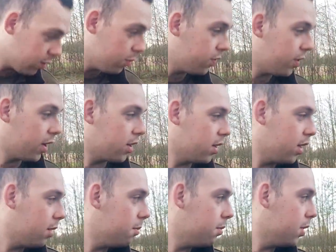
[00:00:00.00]
all fucked
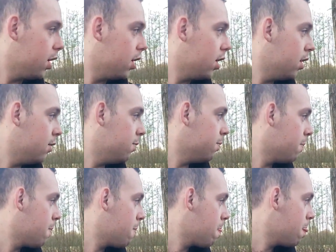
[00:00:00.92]
up, but
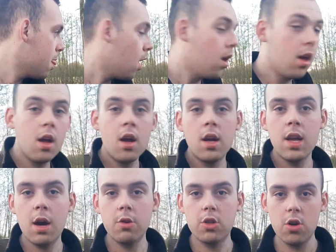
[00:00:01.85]

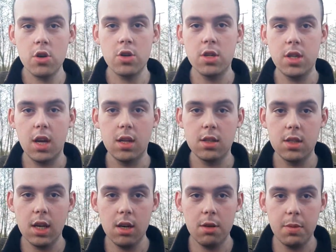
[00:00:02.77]
now it's Josh's turn.
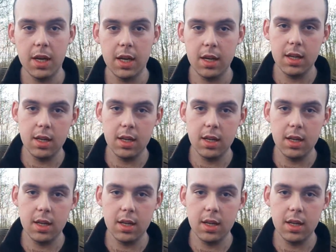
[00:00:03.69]
See you in a bit.